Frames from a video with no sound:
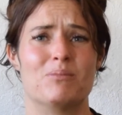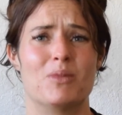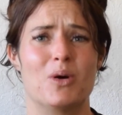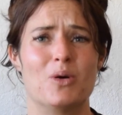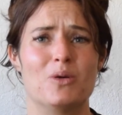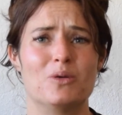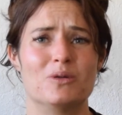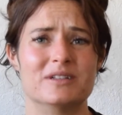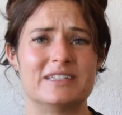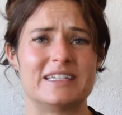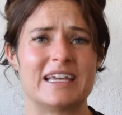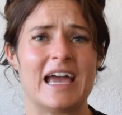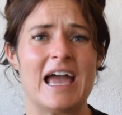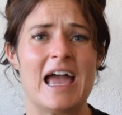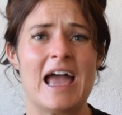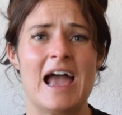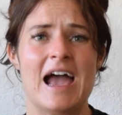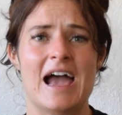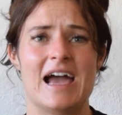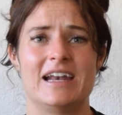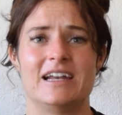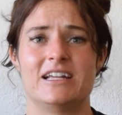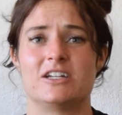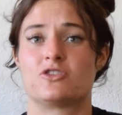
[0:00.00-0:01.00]
mold
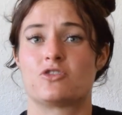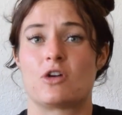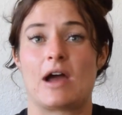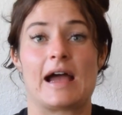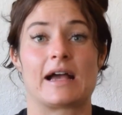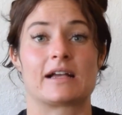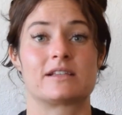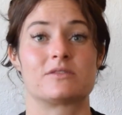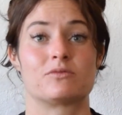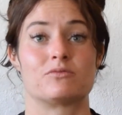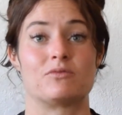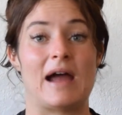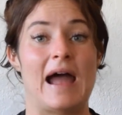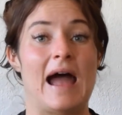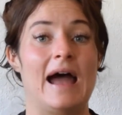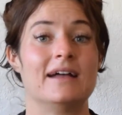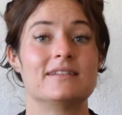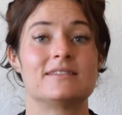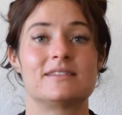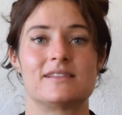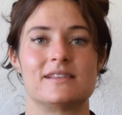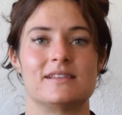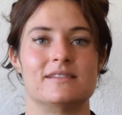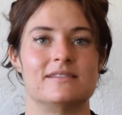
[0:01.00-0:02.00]
and attracts
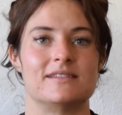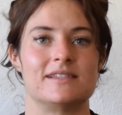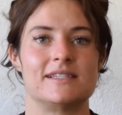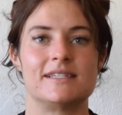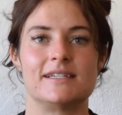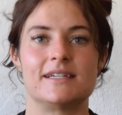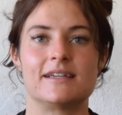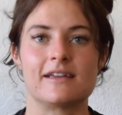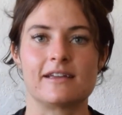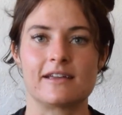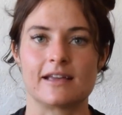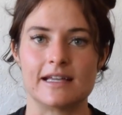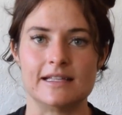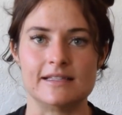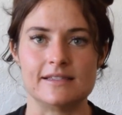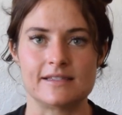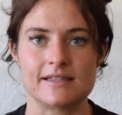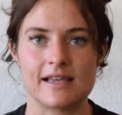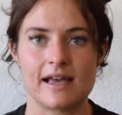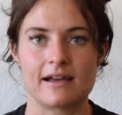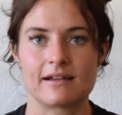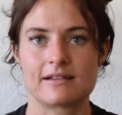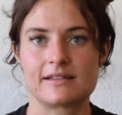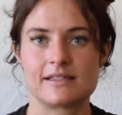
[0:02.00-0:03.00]
rats and stinging
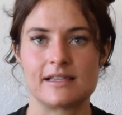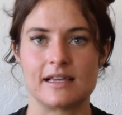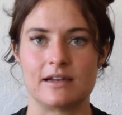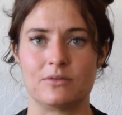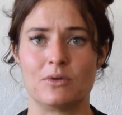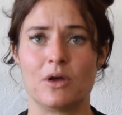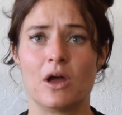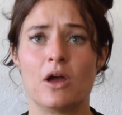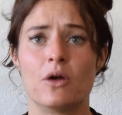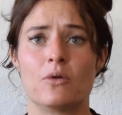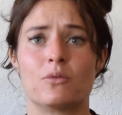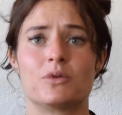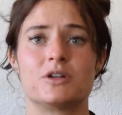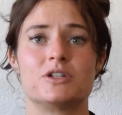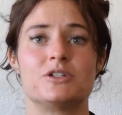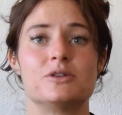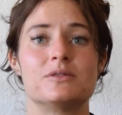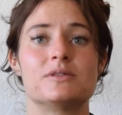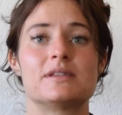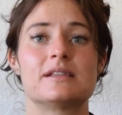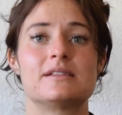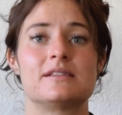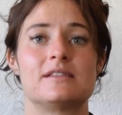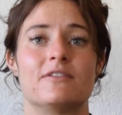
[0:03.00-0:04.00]
insects and
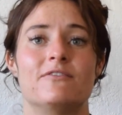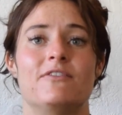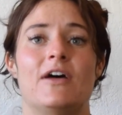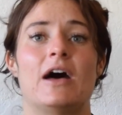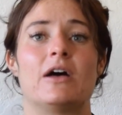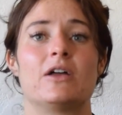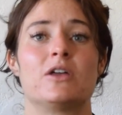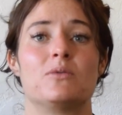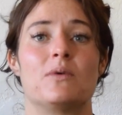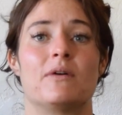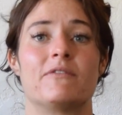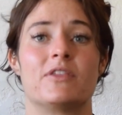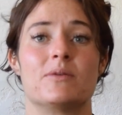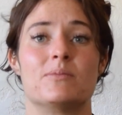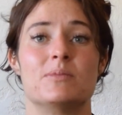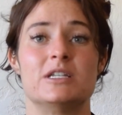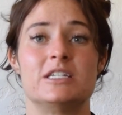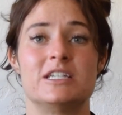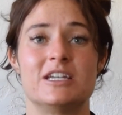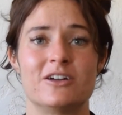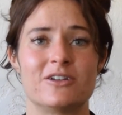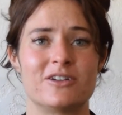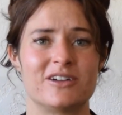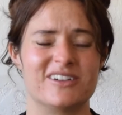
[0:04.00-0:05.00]
reduces the value of the
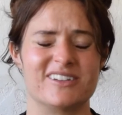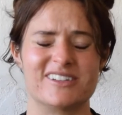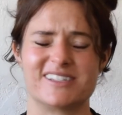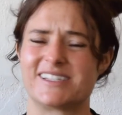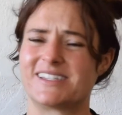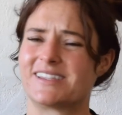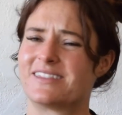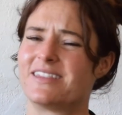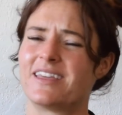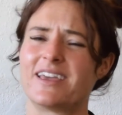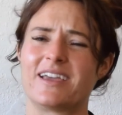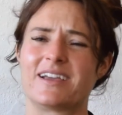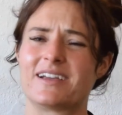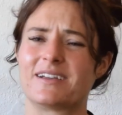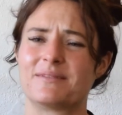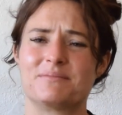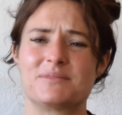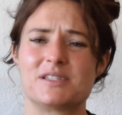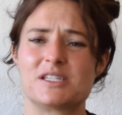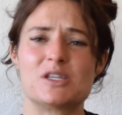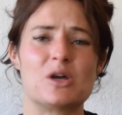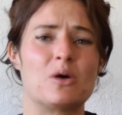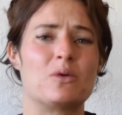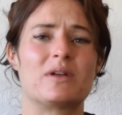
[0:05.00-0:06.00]
materials. Think
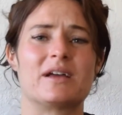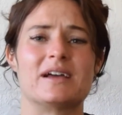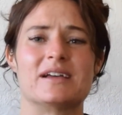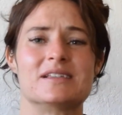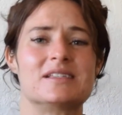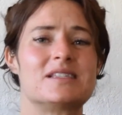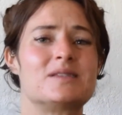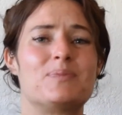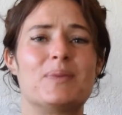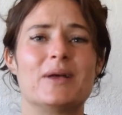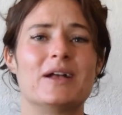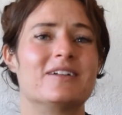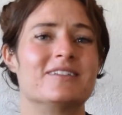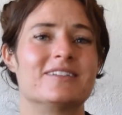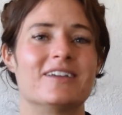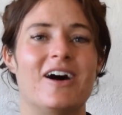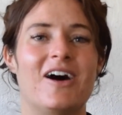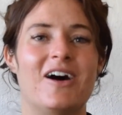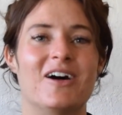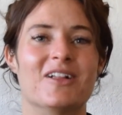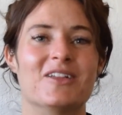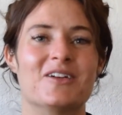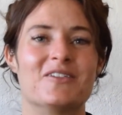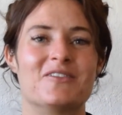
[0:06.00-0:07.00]
soda spilled
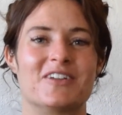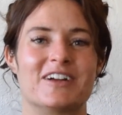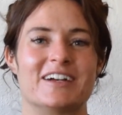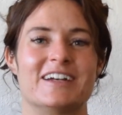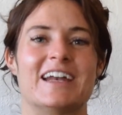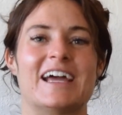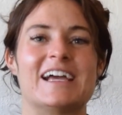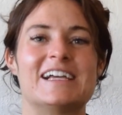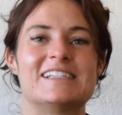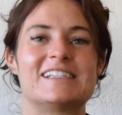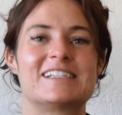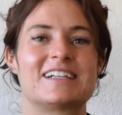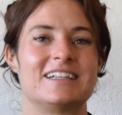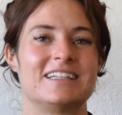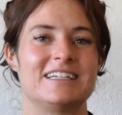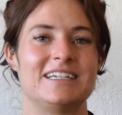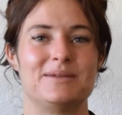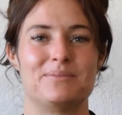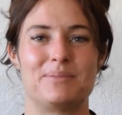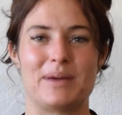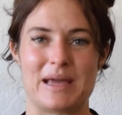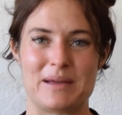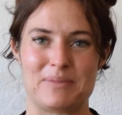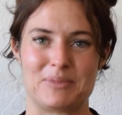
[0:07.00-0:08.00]
all over nice
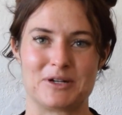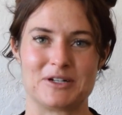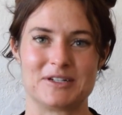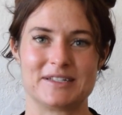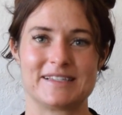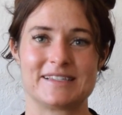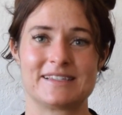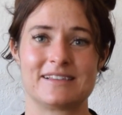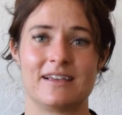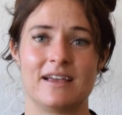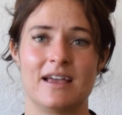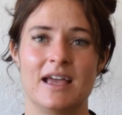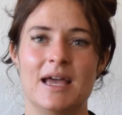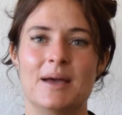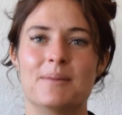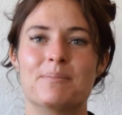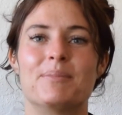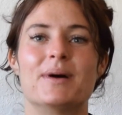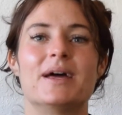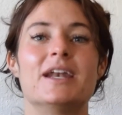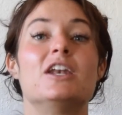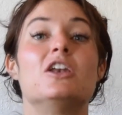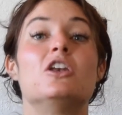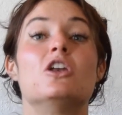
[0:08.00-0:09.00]
clean papers.
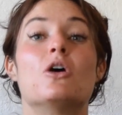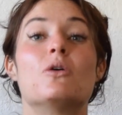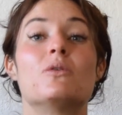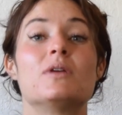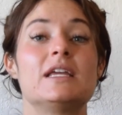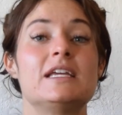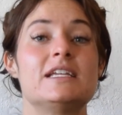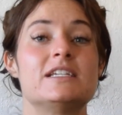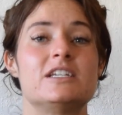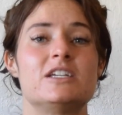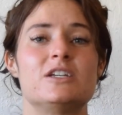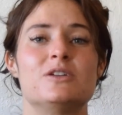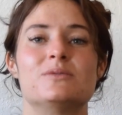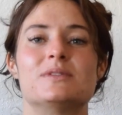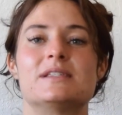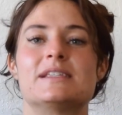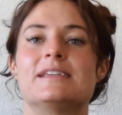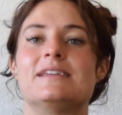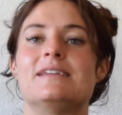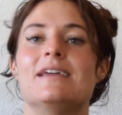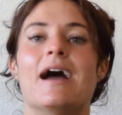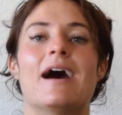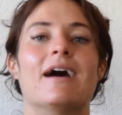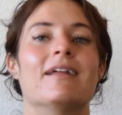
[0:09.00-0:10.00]
But no need to use
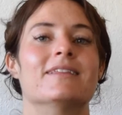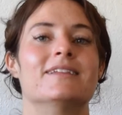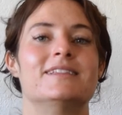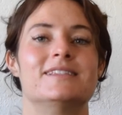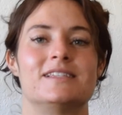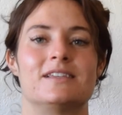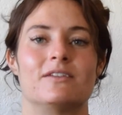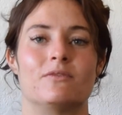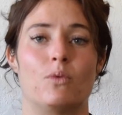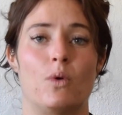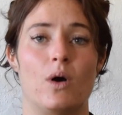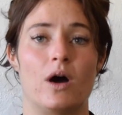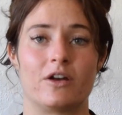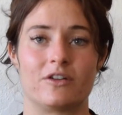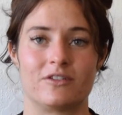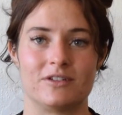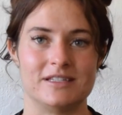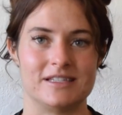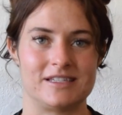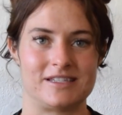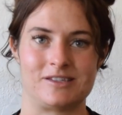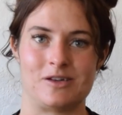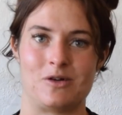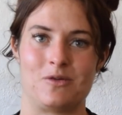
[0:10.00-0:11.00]
gallons of water
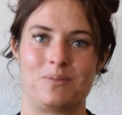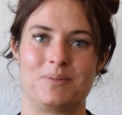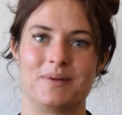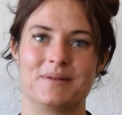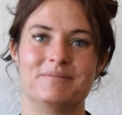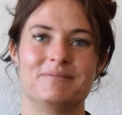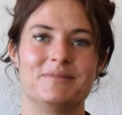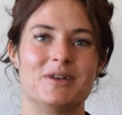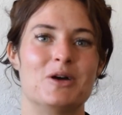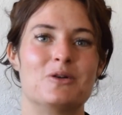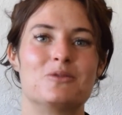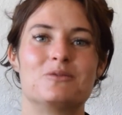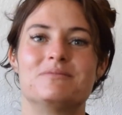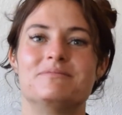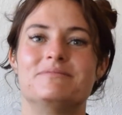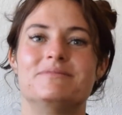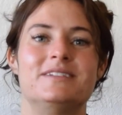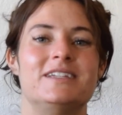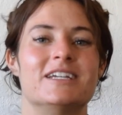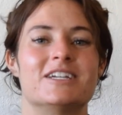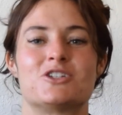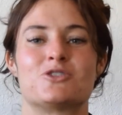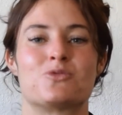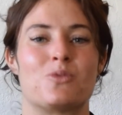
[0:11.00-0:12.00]
and soap. No
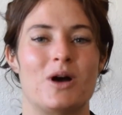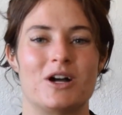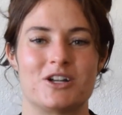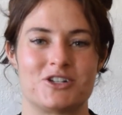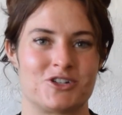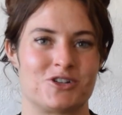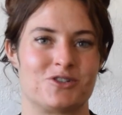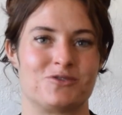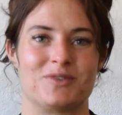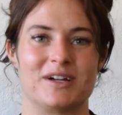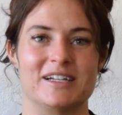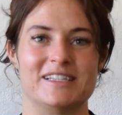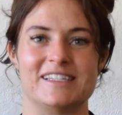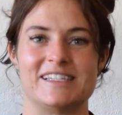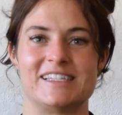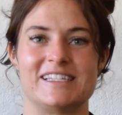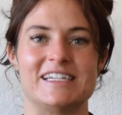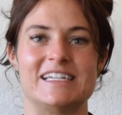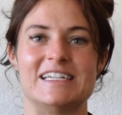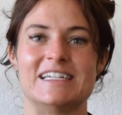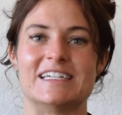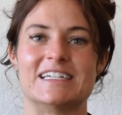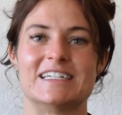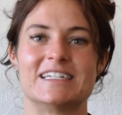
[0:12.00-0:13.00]
dishwasher runs
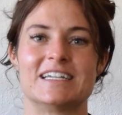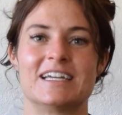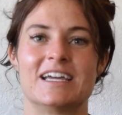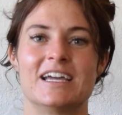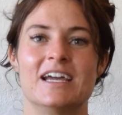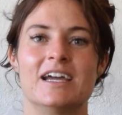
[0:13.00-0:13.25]
needed.